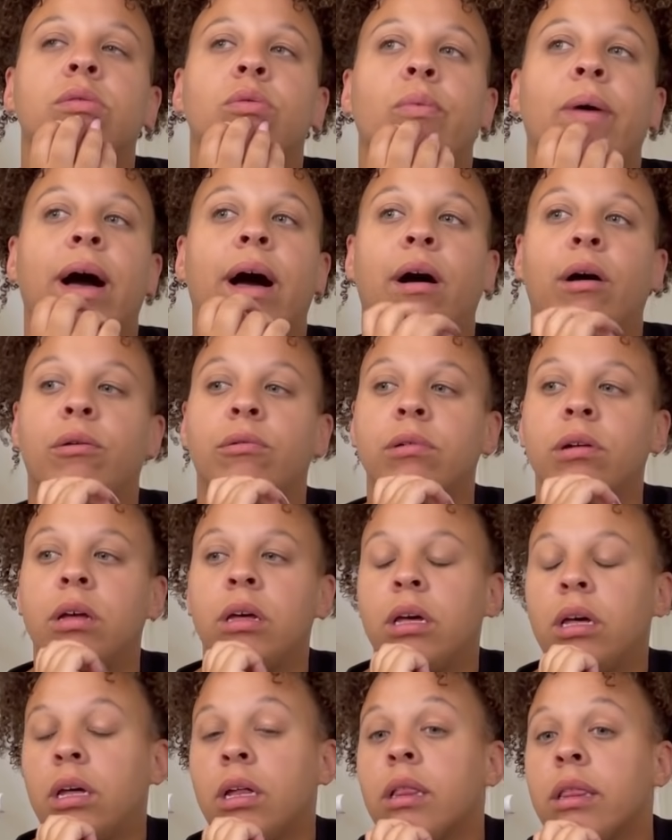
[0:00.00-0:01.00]
Wow,
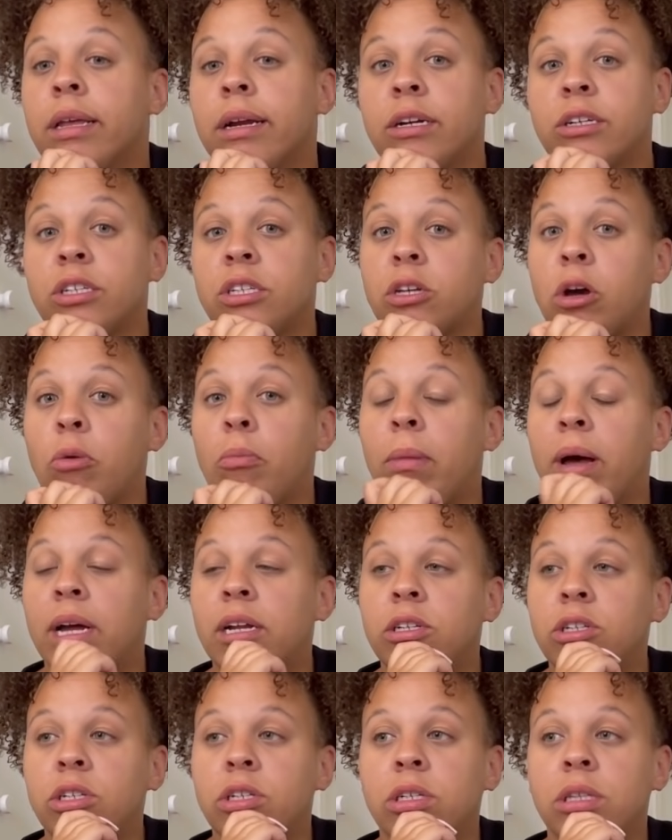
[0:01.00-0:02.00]
there's so
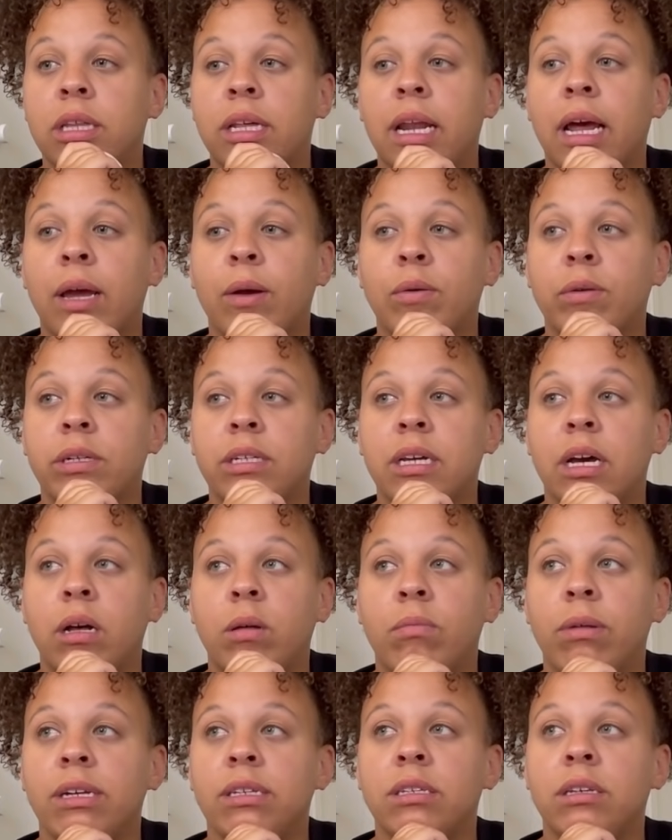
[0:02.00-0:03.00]
much that I would tell
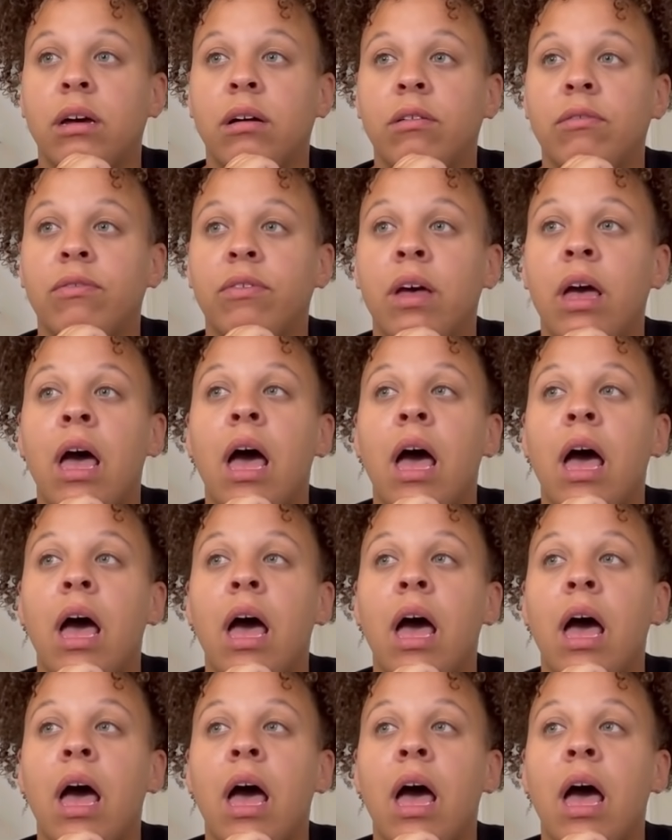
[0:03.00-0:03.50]
myself.